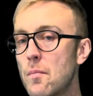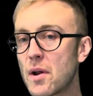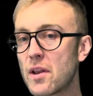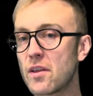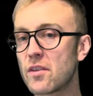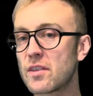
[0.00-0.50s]
but
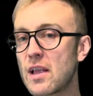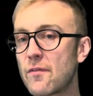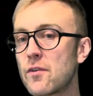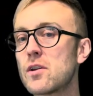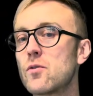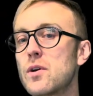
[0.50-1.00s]
it is
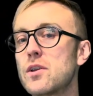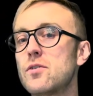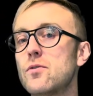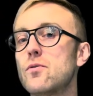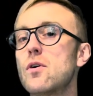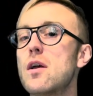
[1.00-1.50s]
definitely going
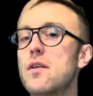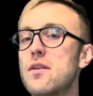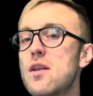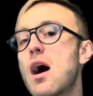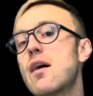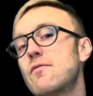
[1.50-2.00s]
to
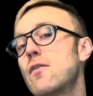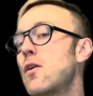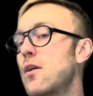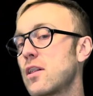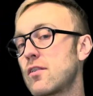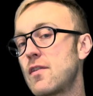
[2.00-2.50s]
not fall
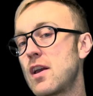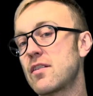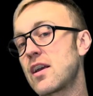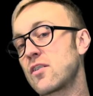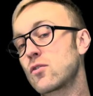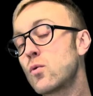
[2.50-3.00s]
on its face
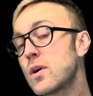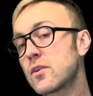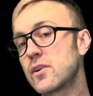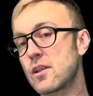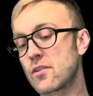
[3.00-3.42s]
as quickly.